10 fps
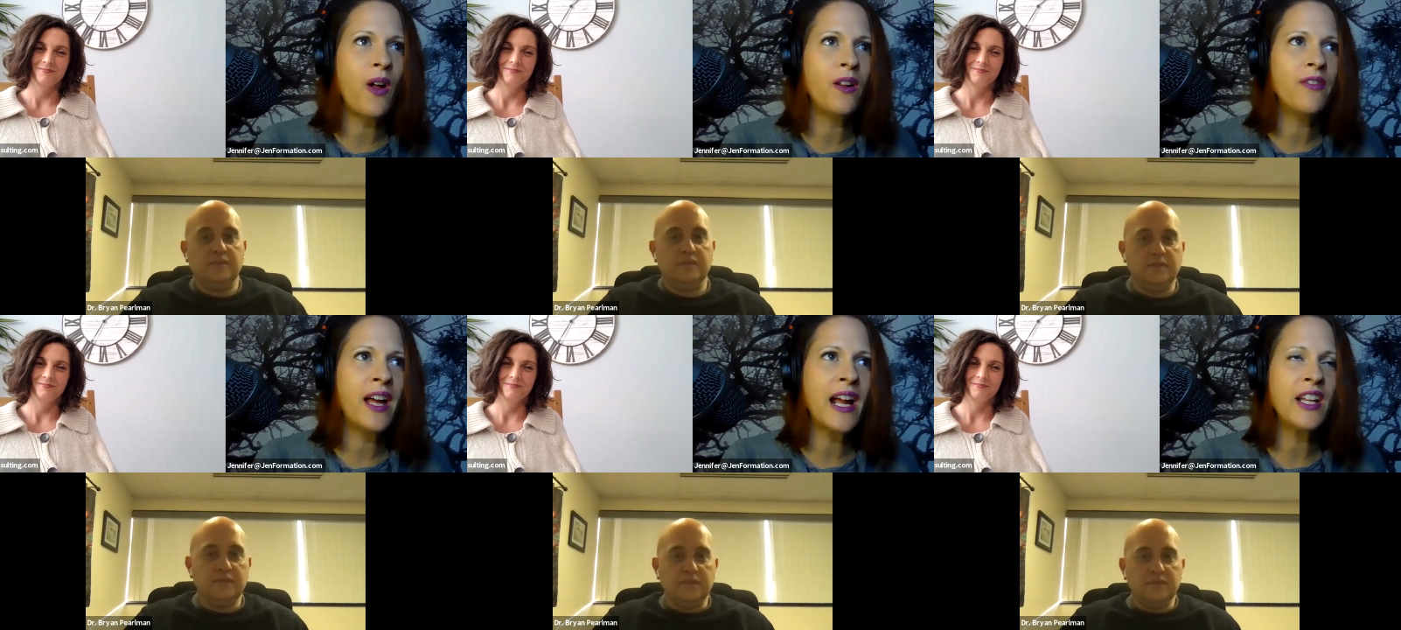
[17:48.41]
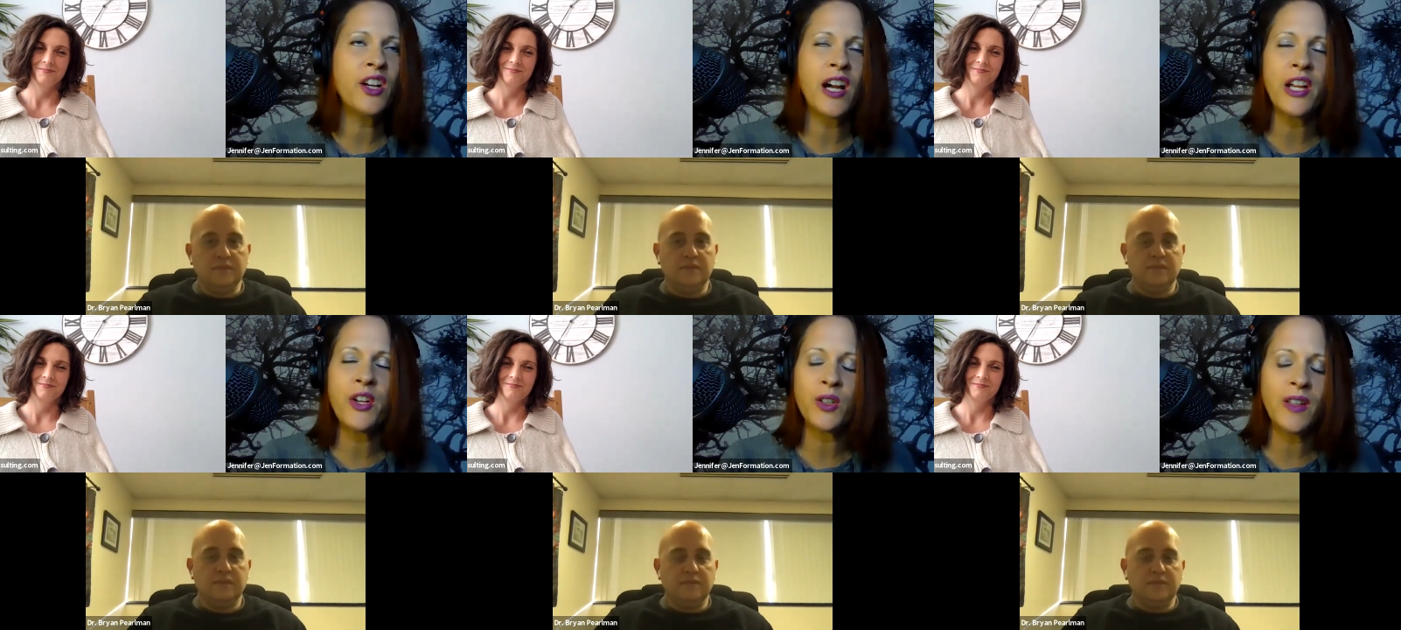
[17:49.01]
Speaker 1: all of that i
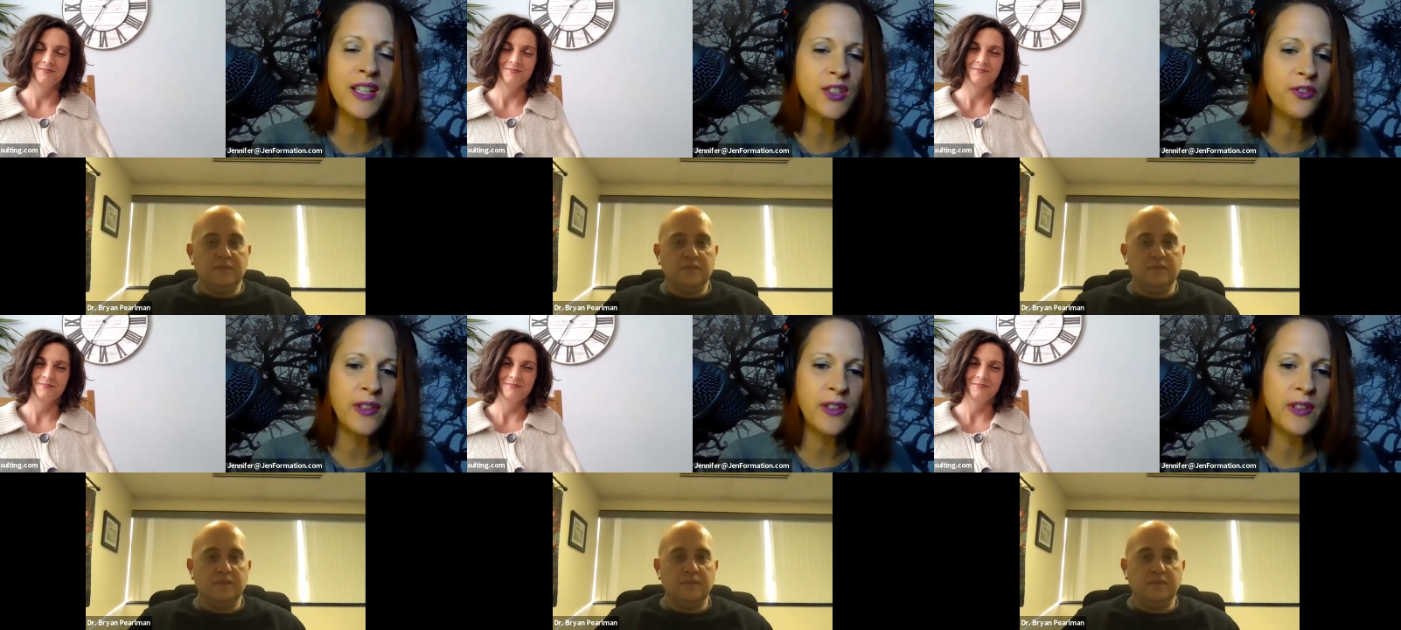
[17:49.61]
i heard lots of